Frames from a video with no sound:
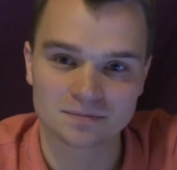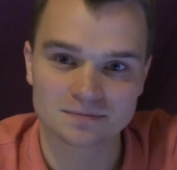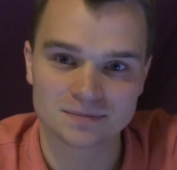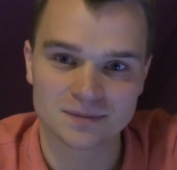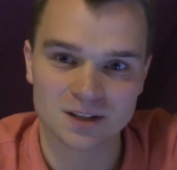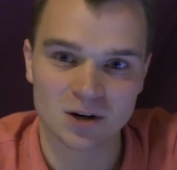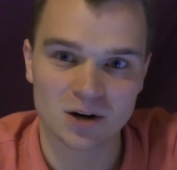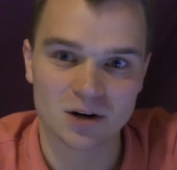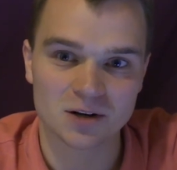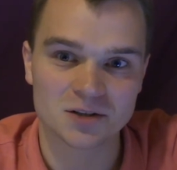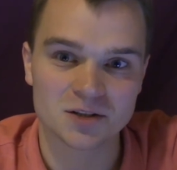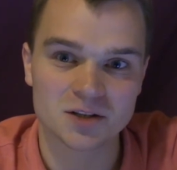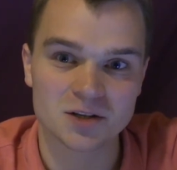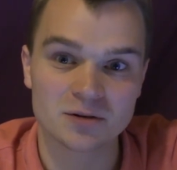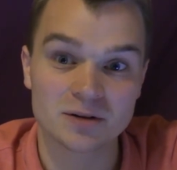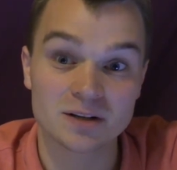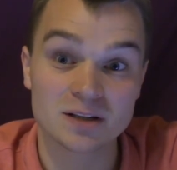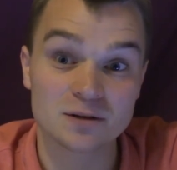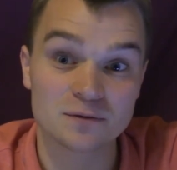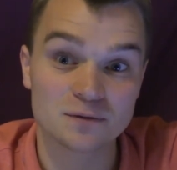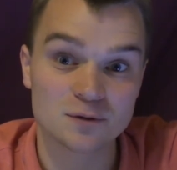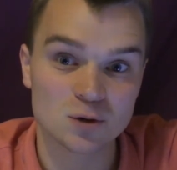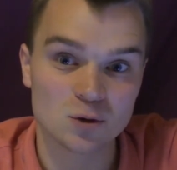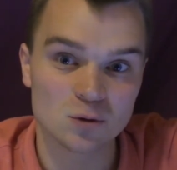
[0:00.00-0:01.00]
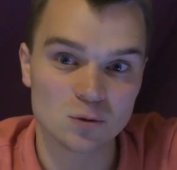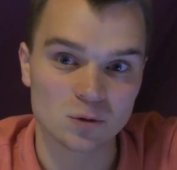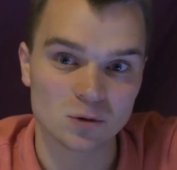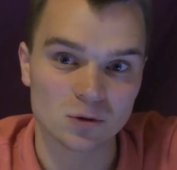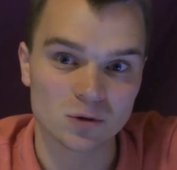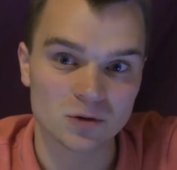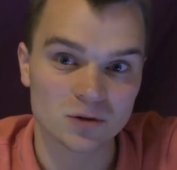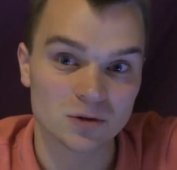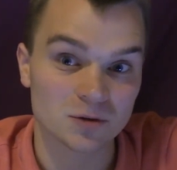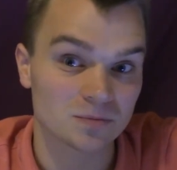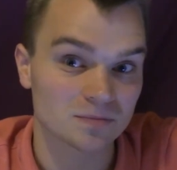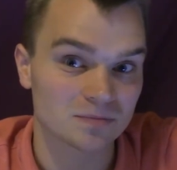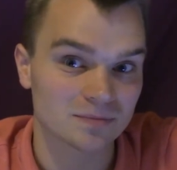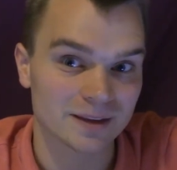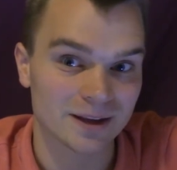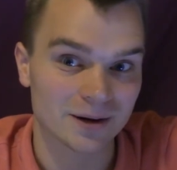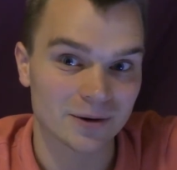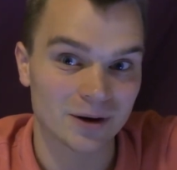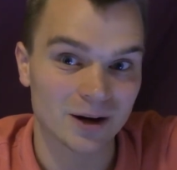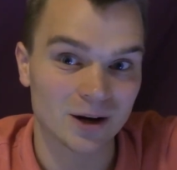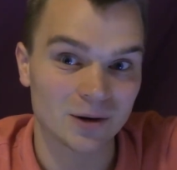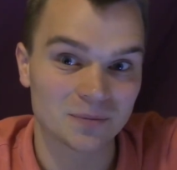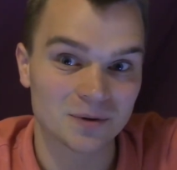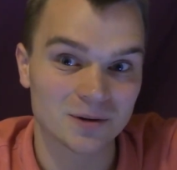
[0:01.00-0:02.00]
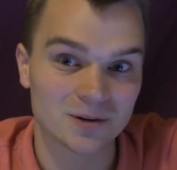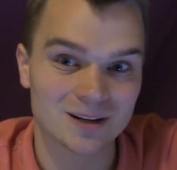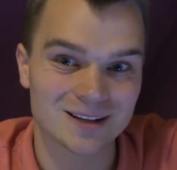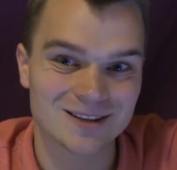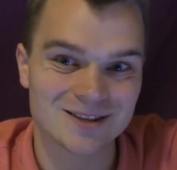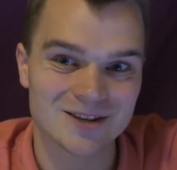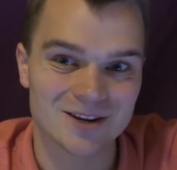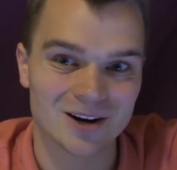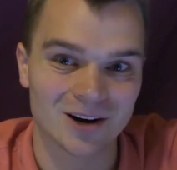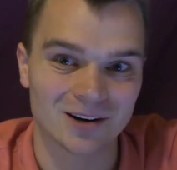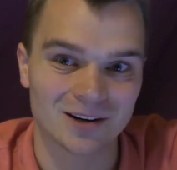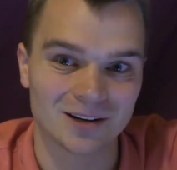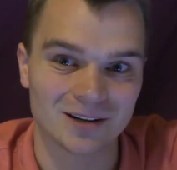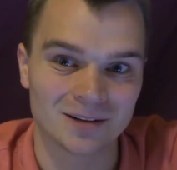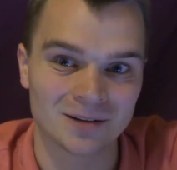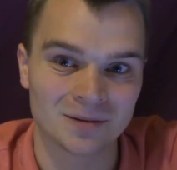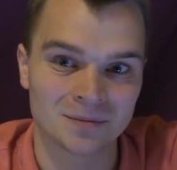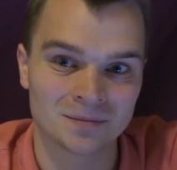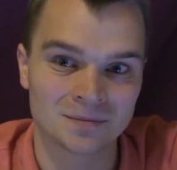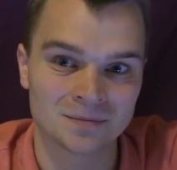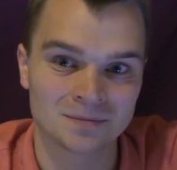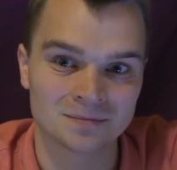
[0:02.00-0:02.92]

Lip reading: there are a series of tools that'll help you get started.